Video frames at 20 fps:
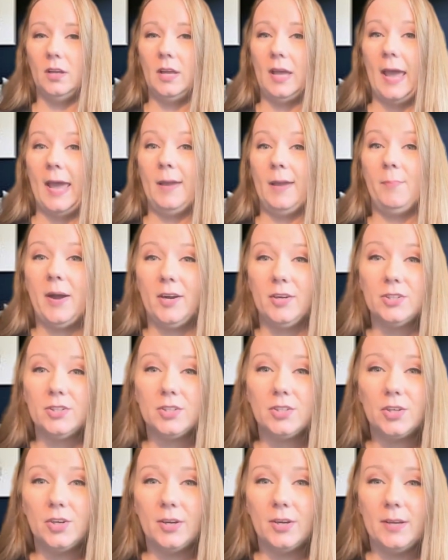A
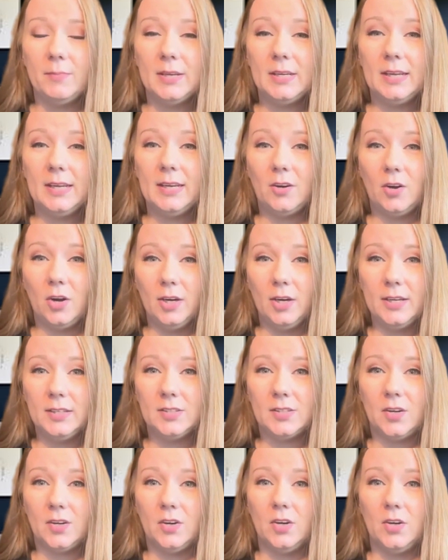buyer's agreement in
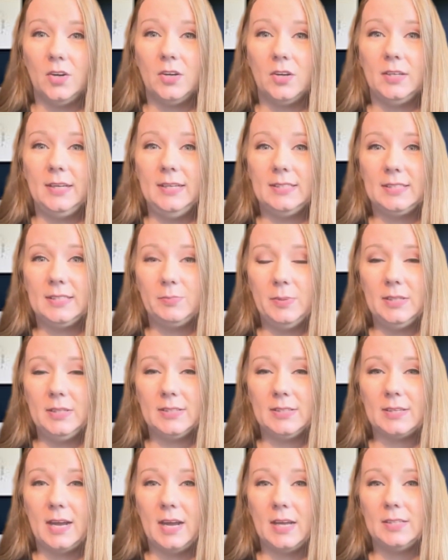Arkansas needs to be
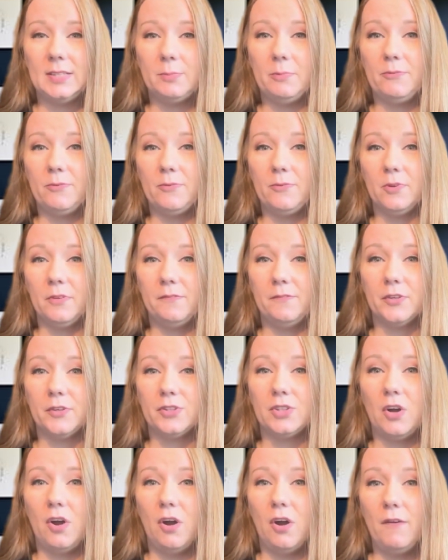signed before the
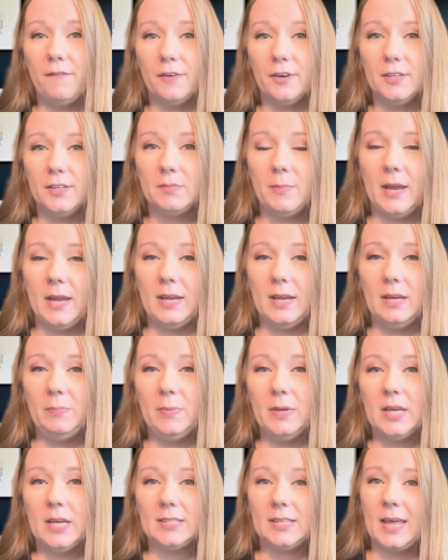first offer is made
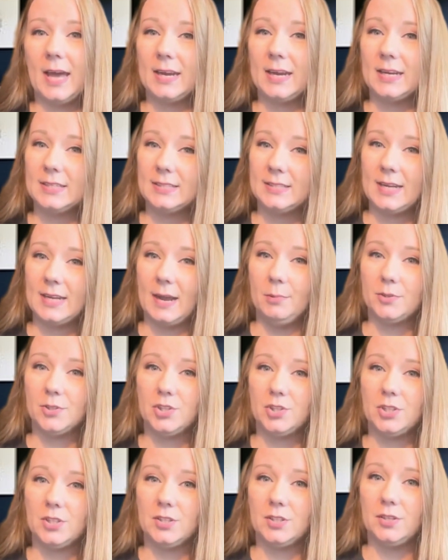because that
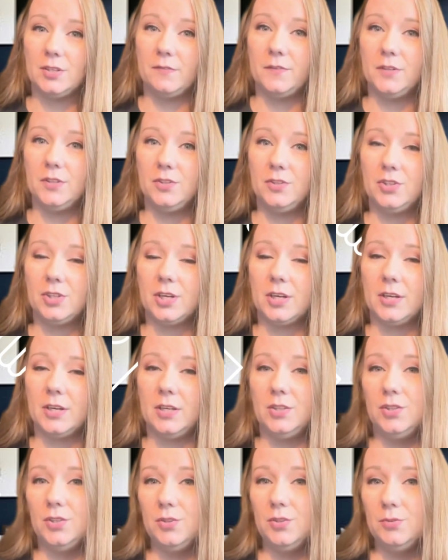establishes the fiduciary
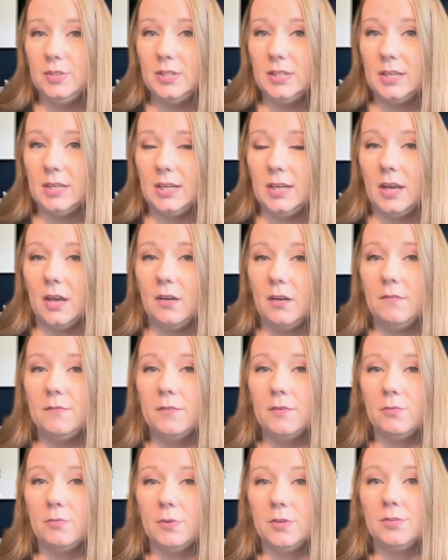duty of
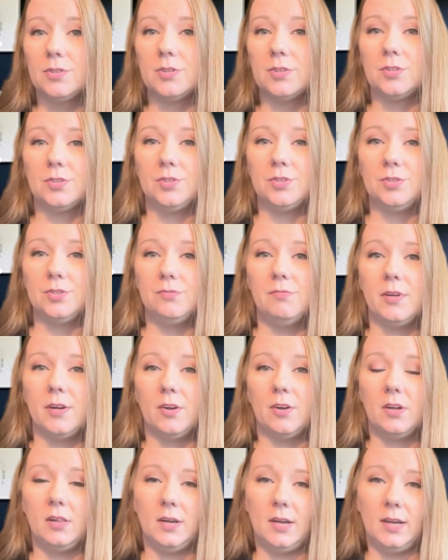the realtor to
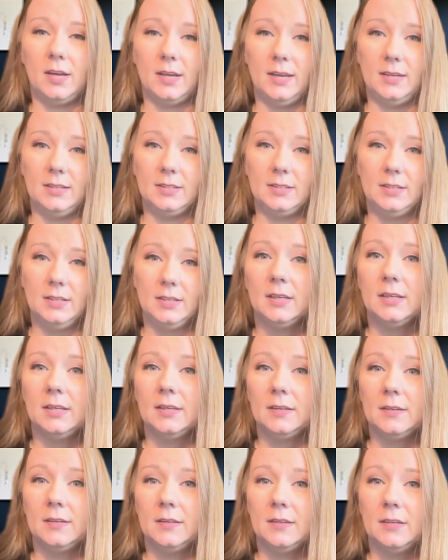their client.
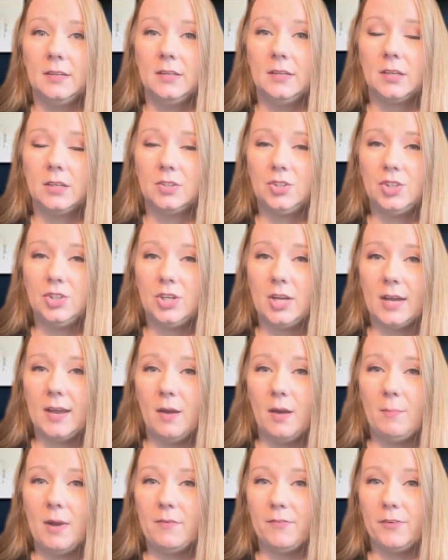Check
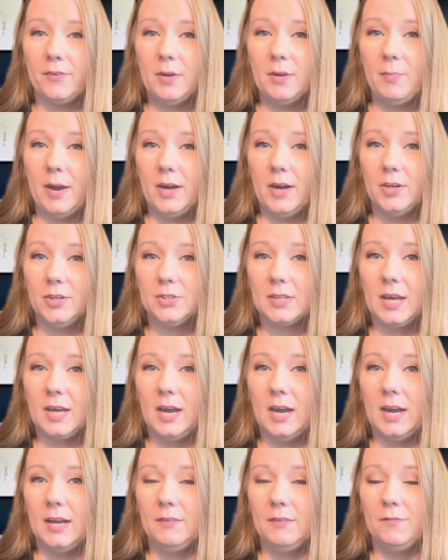out my free buyer's
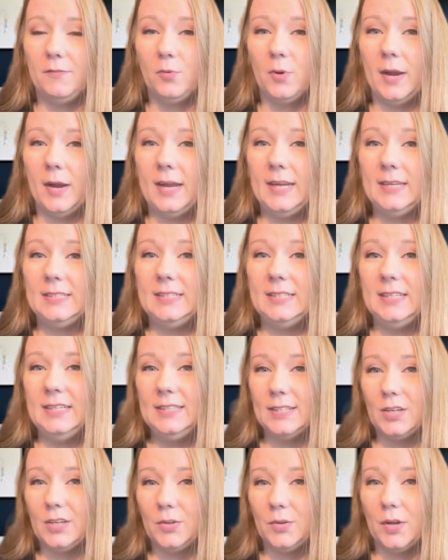guide for a
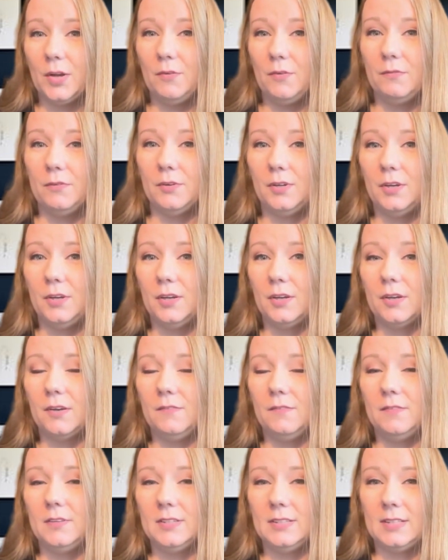detailed overlook
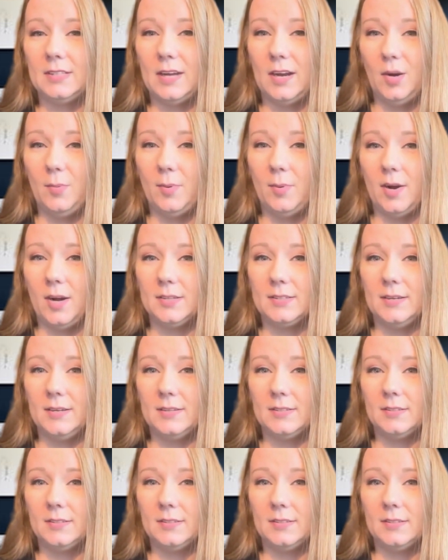of this entire process.